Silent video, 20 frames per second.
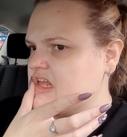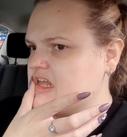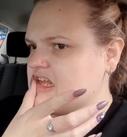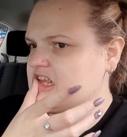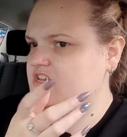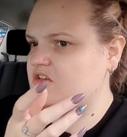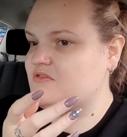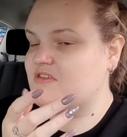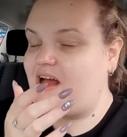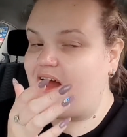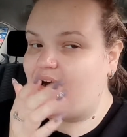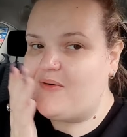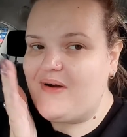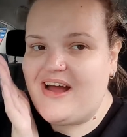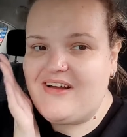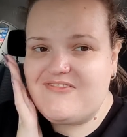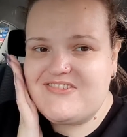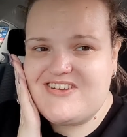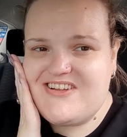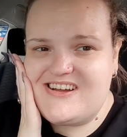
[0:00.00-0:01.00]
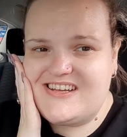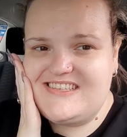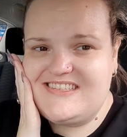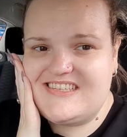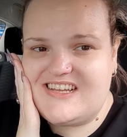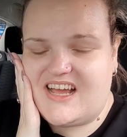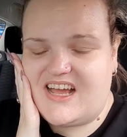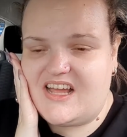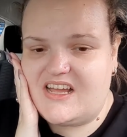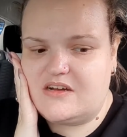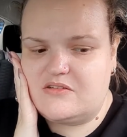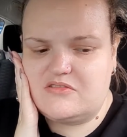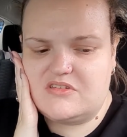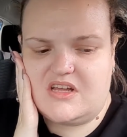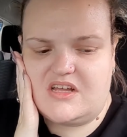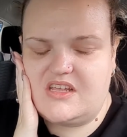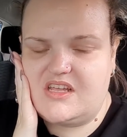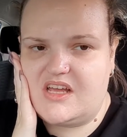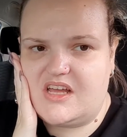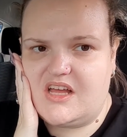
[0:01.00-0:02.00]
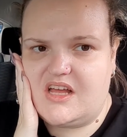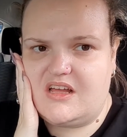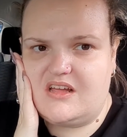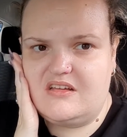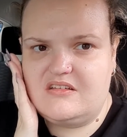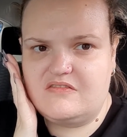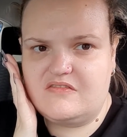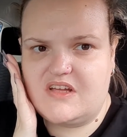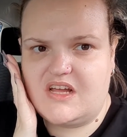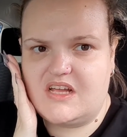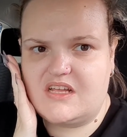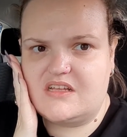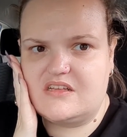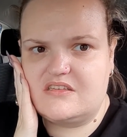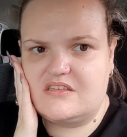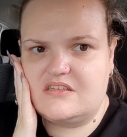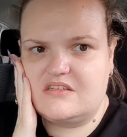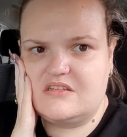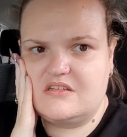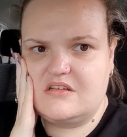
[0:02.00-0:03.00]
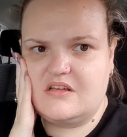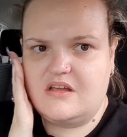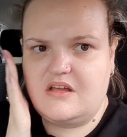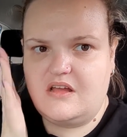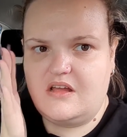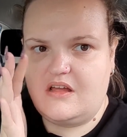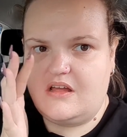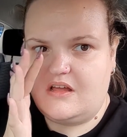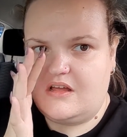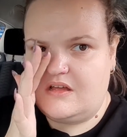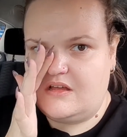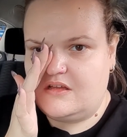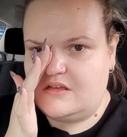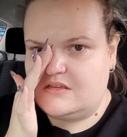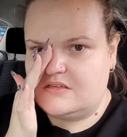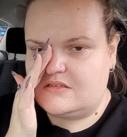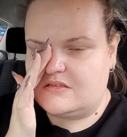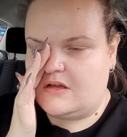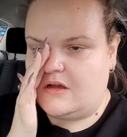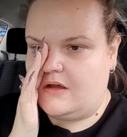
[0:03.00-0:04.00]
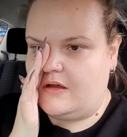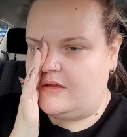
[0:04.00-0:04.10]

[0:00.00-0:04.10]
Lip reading: She was like, oh, have a nice day. I was like, yeah, thanks. So